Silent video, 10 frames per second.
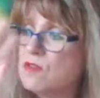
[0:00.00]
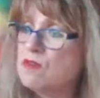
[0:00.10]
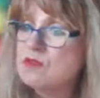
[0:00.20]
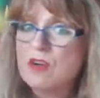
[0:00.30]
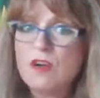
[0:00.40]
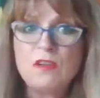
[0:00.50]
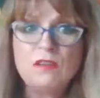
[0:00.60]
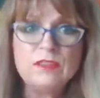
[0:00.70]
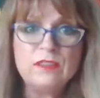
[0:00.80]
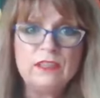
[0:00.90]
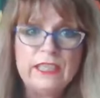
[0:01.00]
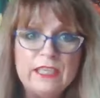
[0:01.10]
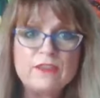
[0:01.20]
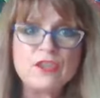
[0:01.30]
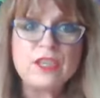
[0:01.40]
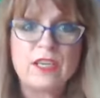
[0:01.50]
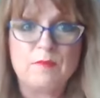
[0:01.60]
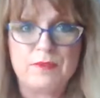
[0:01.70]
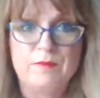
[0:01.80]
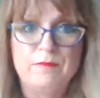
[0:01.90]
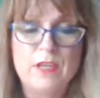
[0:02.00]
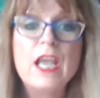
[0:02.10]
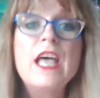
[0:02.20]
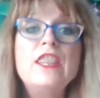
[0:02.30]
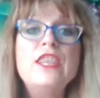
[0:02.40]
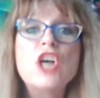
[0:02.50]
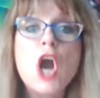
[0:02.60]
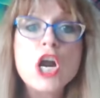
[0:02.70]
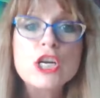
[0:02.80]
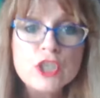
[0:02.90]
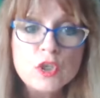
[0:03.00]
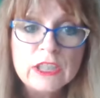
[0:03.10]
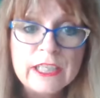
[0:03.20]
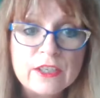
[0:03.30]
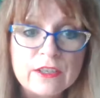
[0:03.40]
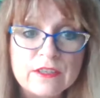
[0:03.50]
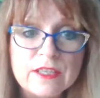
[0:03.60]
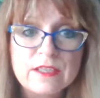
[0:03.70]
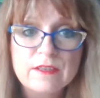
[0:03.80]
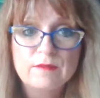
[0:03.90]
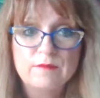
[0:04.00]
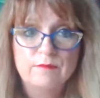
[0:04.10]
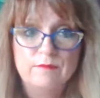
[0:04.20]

so called leadership. There are no leaders.